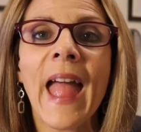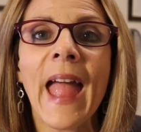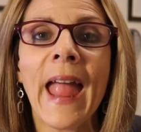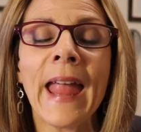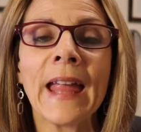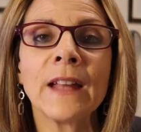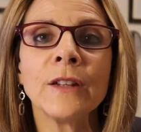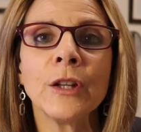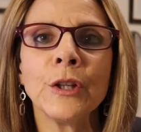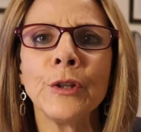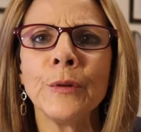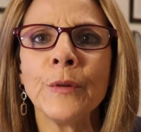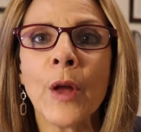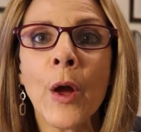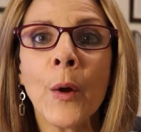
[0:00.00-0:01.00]
And
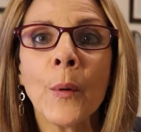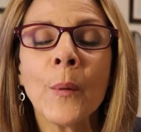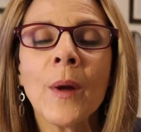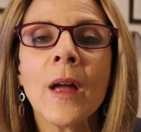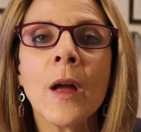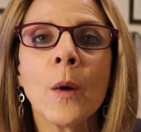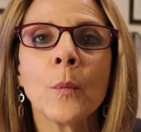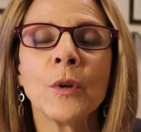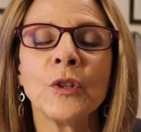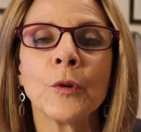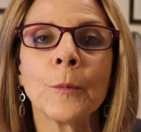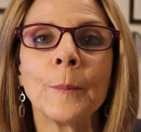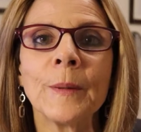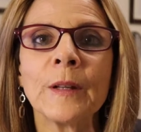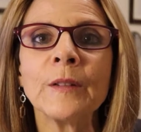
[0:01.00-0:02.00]
you know, when
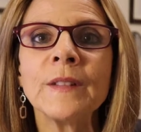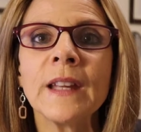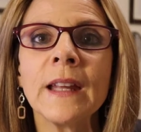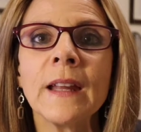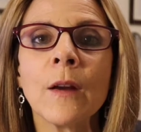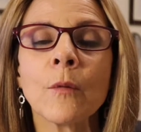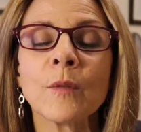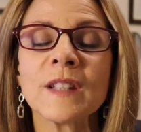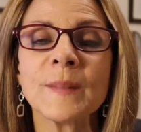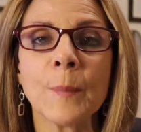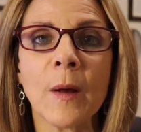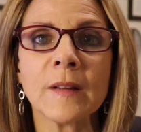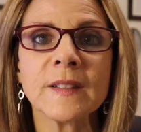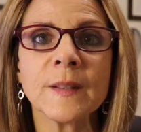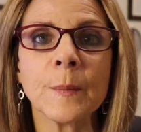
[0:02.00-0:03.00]
you're building
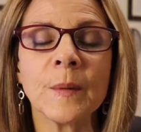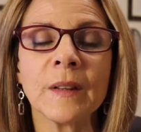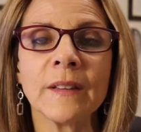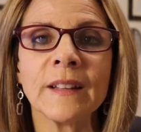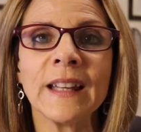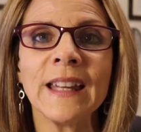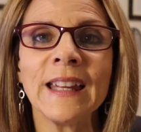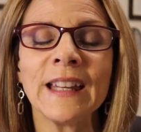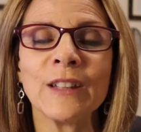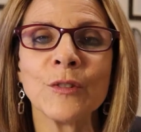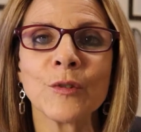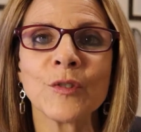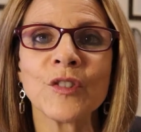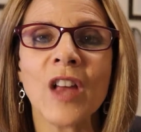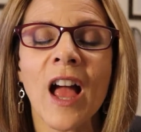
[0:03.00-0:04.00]
responsibility in
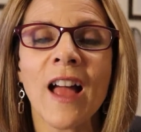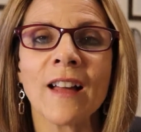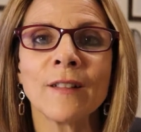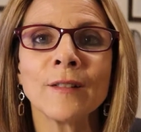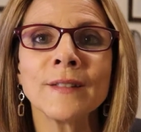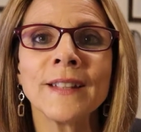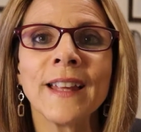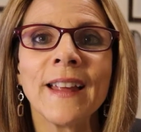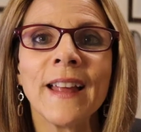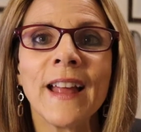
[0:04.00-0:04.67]
your child,